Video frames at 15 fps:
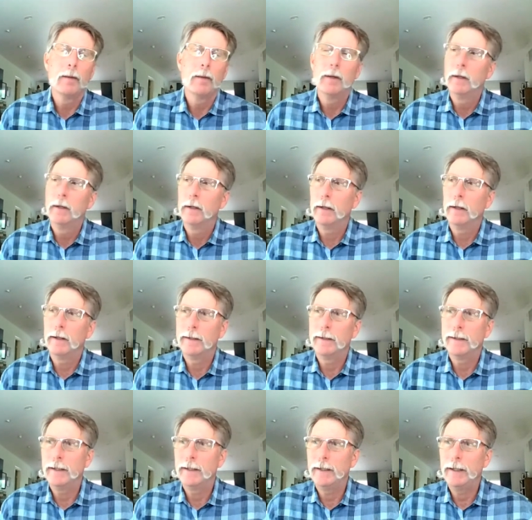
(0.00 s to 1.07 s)

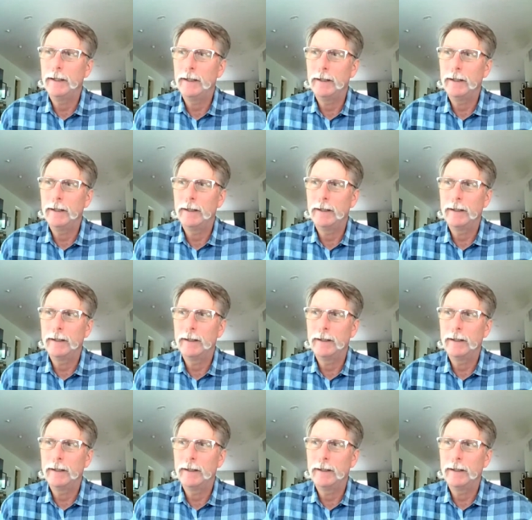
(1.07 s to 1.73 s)
No one is speaking in this clip.